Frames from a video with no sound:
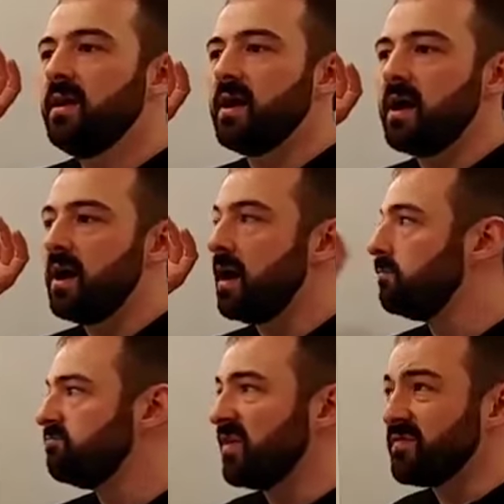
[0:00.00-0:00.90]

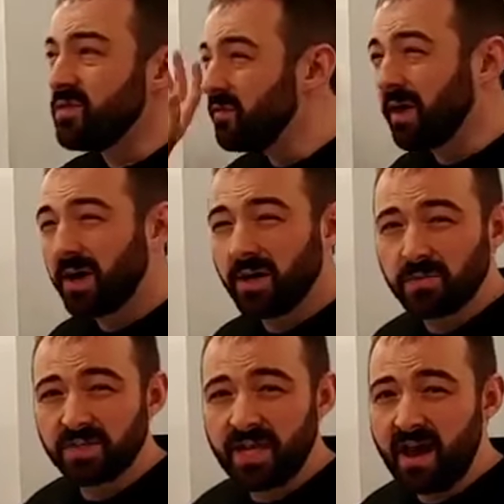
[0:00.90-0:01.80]
A few of our
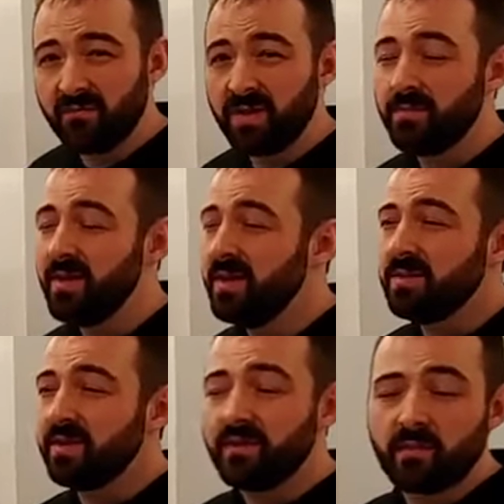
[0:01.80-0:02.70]
customers have them.
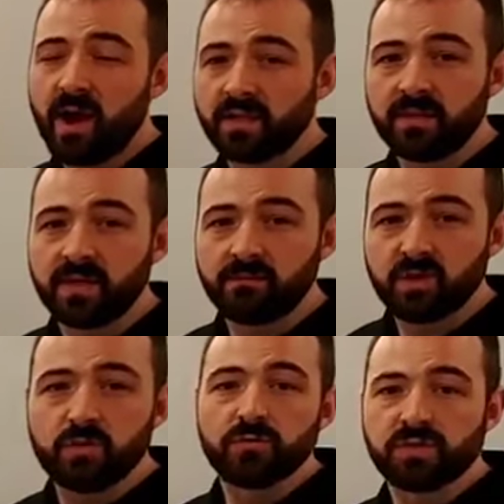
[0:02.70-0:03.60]
They've never had to
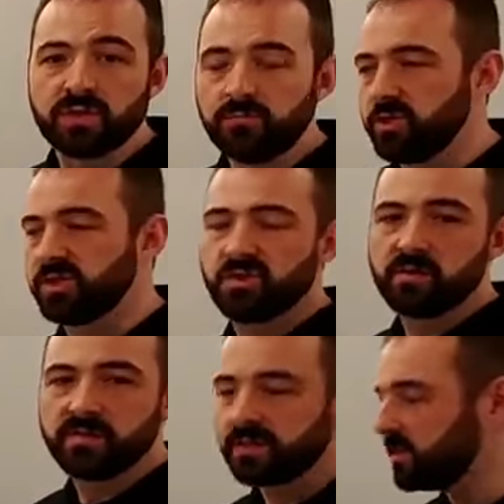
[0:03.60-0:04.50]
be used, just
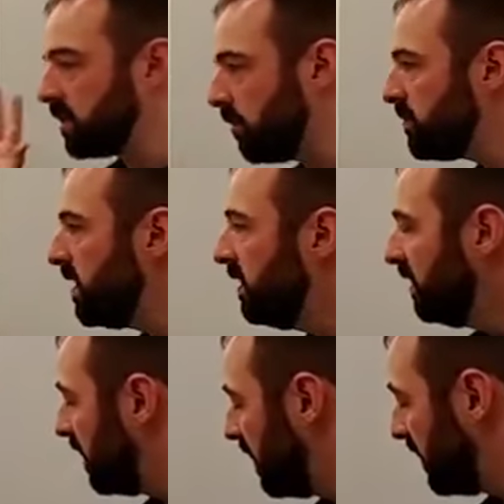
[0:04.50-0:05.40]
serviced. So
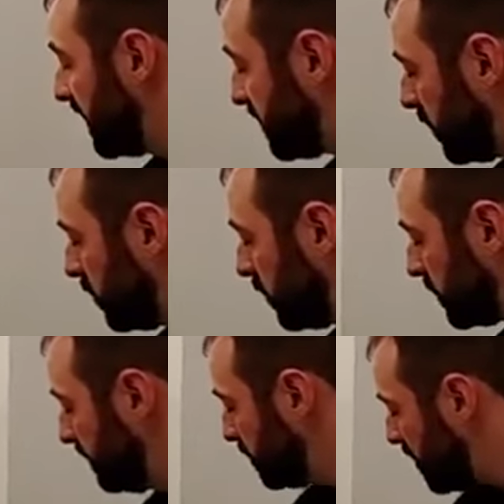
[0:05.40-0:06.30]
that's the good news.